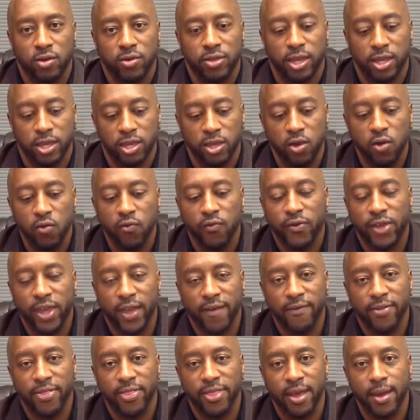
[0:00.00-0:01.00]
sure that you've
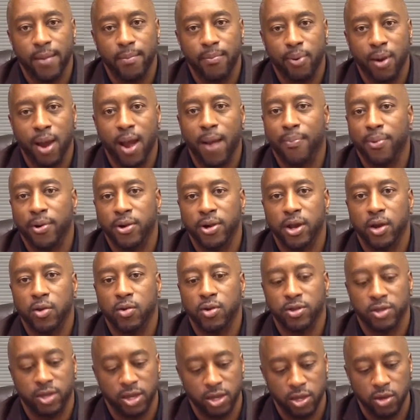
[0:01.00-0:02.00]
given them proper
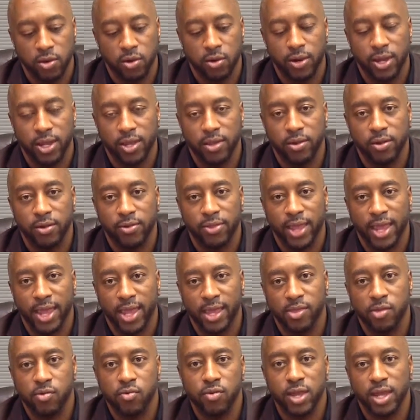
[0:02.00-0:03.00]
notice that they
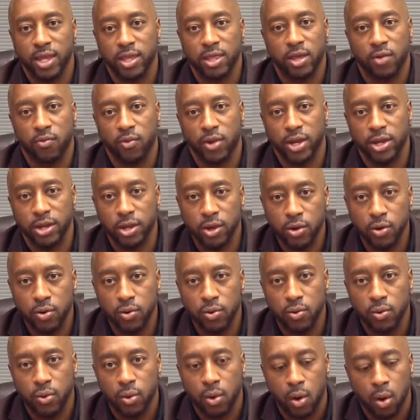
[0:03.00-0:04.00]
either need to
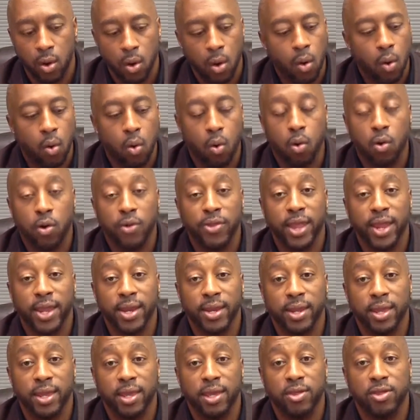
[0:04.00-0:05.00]
renew or
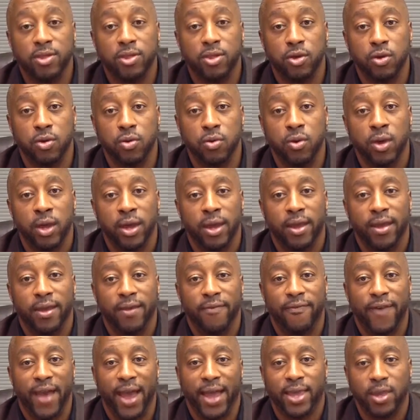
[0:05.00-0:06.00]
they need to
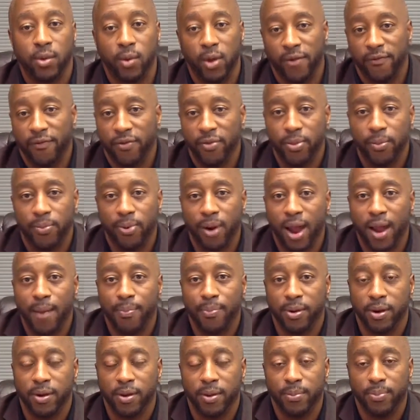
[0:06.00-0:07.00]
evacuate from
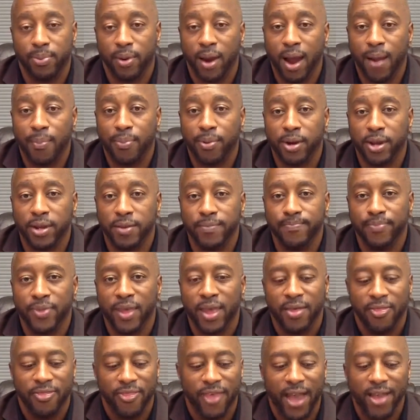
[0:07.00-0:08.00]
the property.
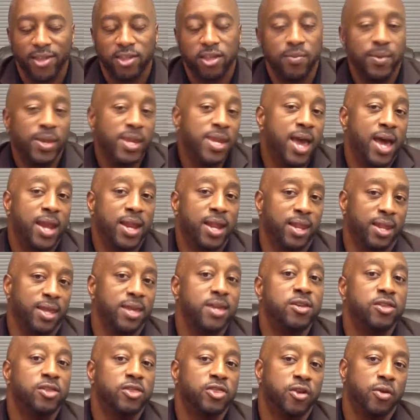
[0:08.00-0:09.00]
That should be done
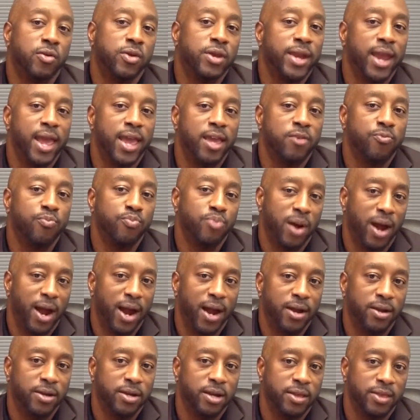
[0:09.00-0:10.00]
at least 30 days
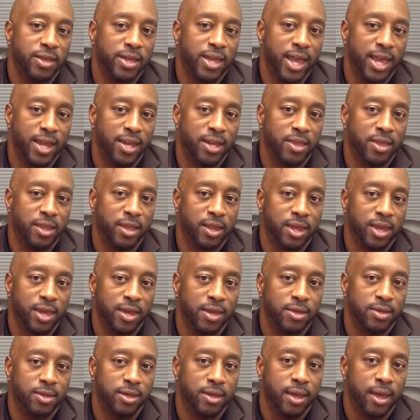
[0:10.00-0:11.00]
prior to the end of the
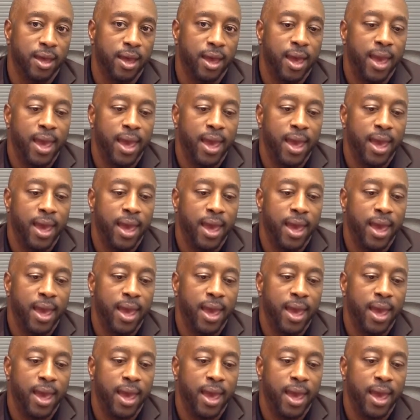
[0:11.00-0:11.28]
lease.